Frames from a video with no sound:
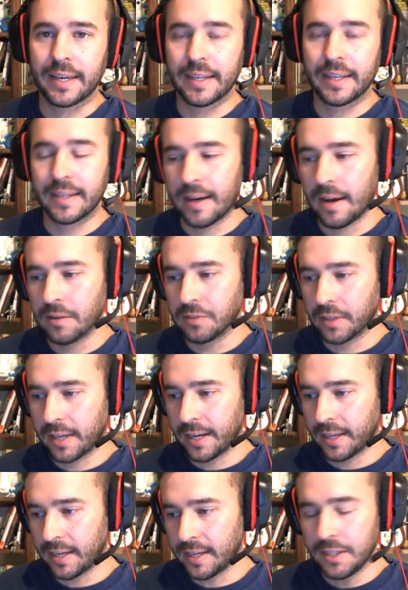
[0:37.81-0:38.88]
And I was looking
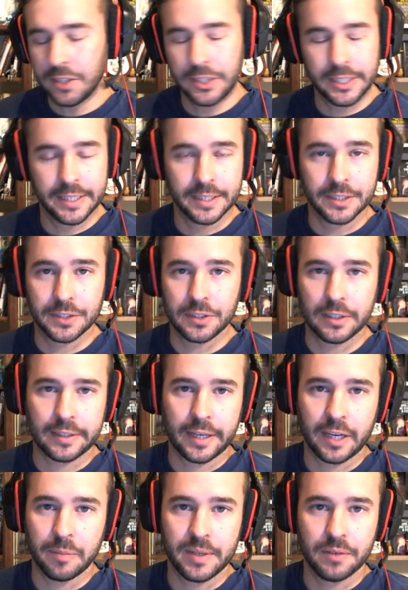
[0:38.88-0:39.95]
at Gahiji, and it just looked
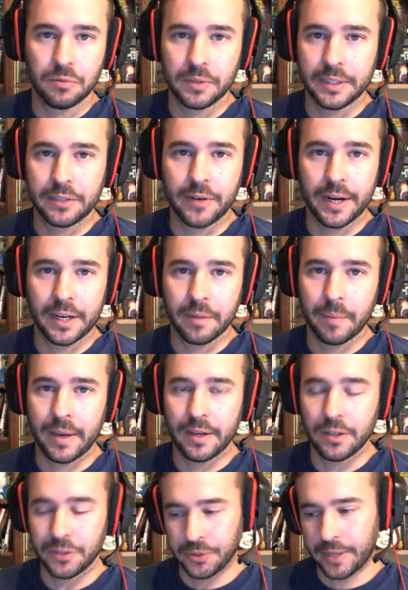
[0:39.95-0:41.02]
like it'd be a really great
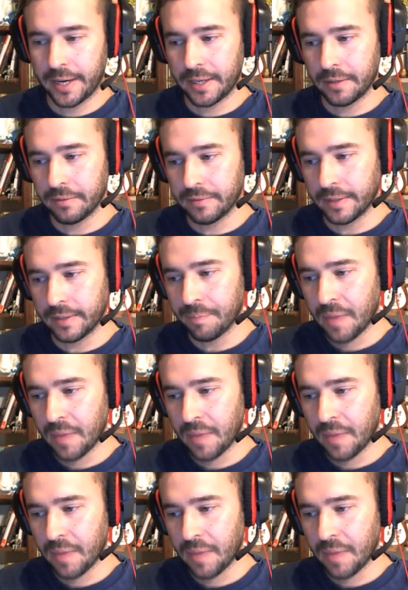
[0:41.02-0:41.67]
commander to kind of,